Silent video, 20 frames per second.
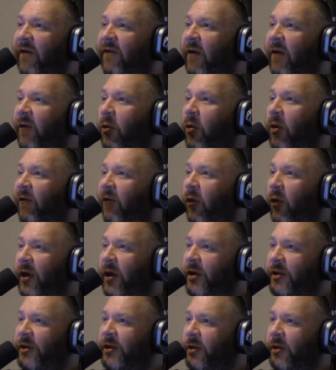everyone a
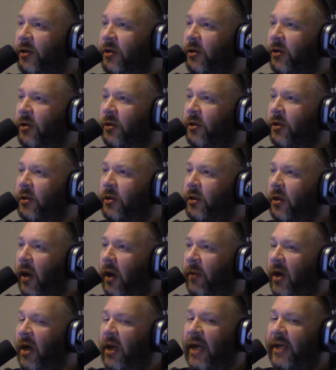voice. Yeah. I
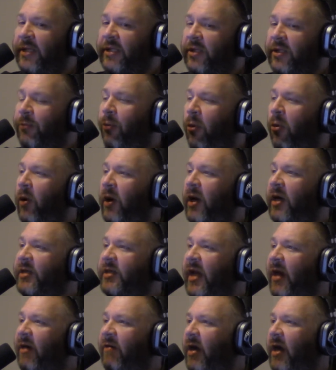mean, that's the point. It's
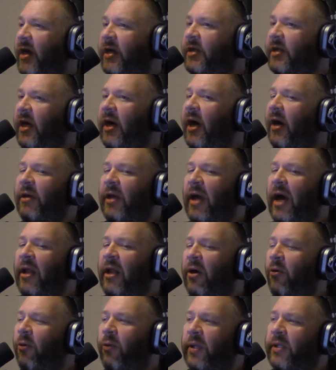not. It's. I, I,
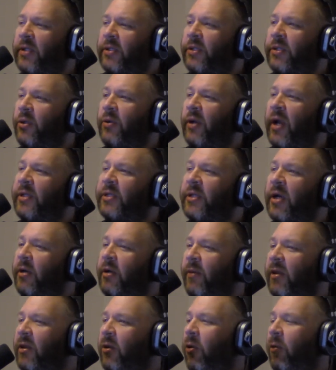know we, you and I talked
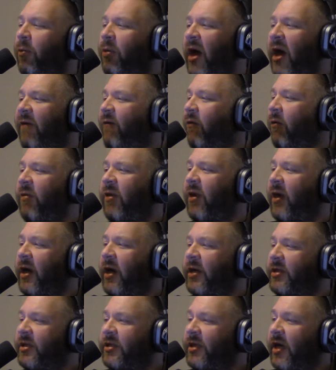about the whole platform thing, and
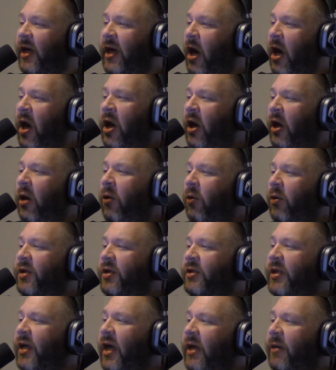it's just like, no, we're
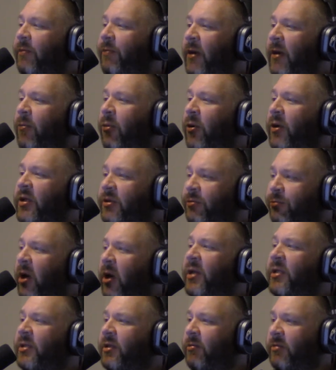just letting people
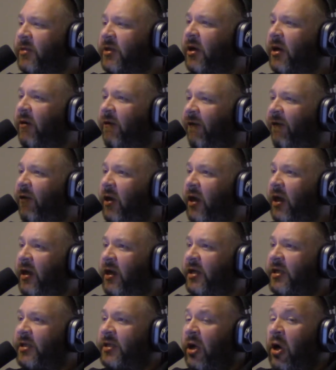express themselves freely.
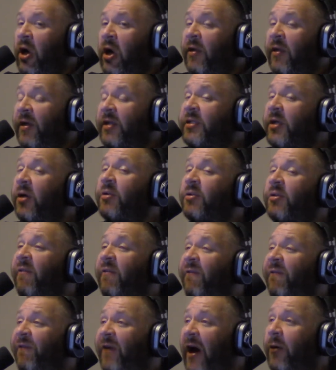This this country's
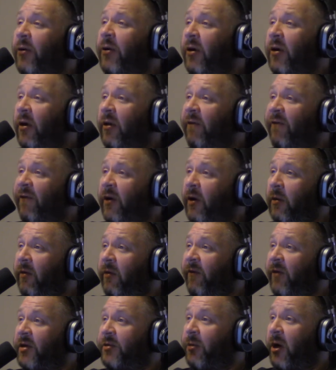founded on the freedom
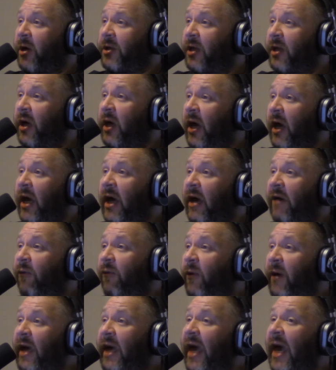of expression. If
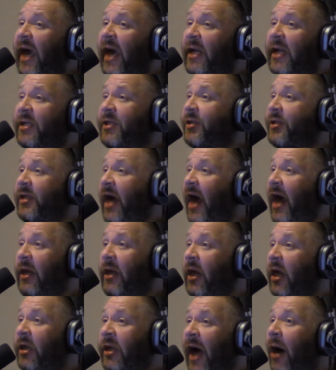we can't just ha-
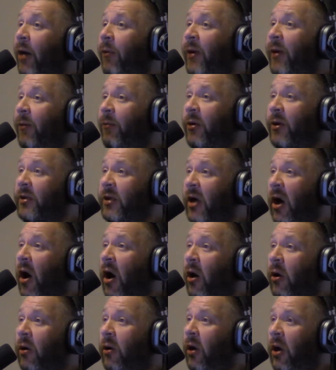allow people to
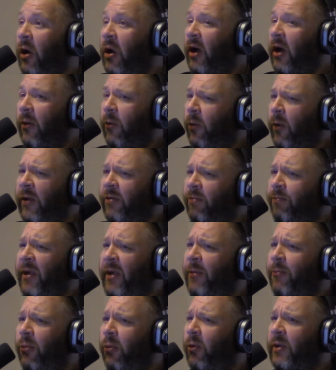talk with
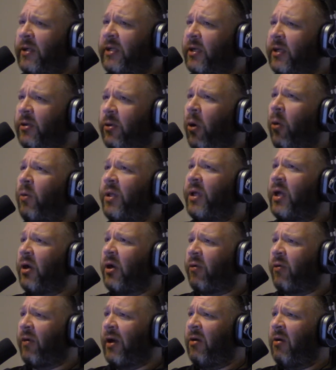people we d- only
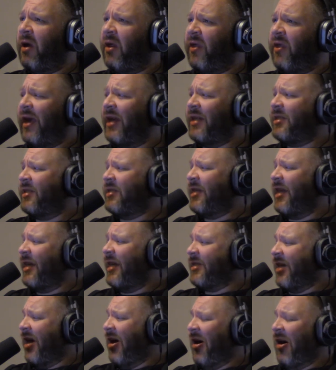agree with, it just
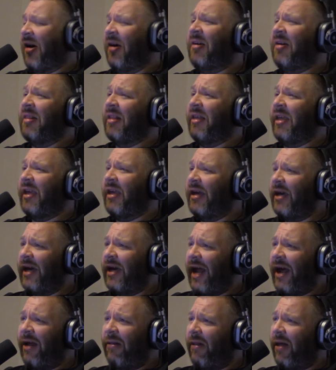gets ugly,
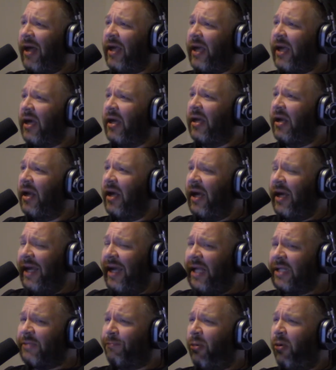and I don't boring. like it.
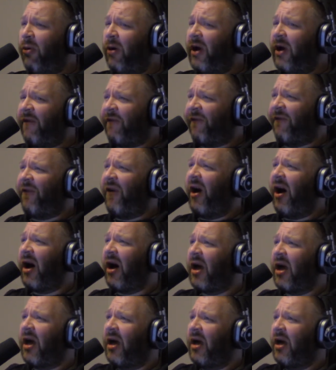Yeah, it's boring as
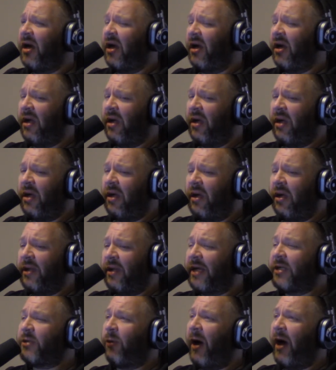fuck.
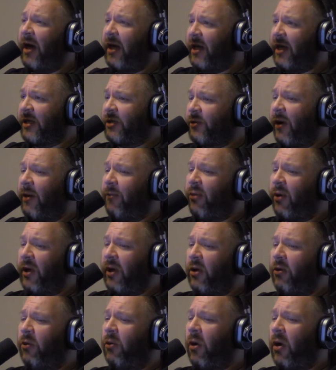That's why that's why I bring
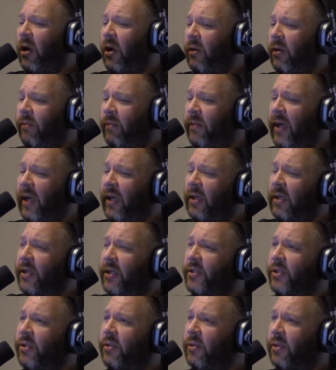you on, man,
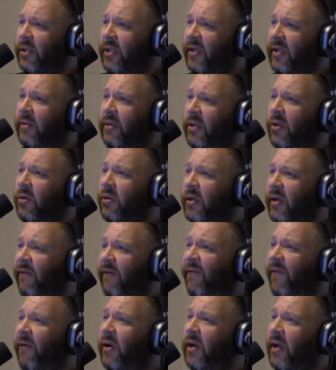because you're you're
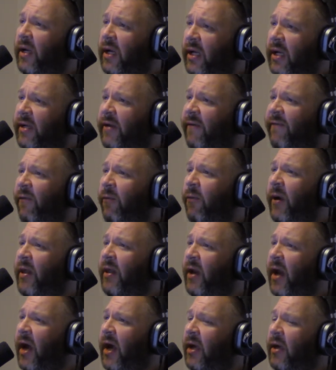different in a different way
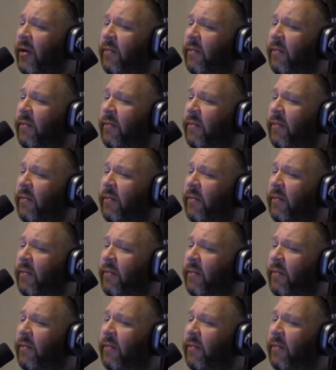than I am.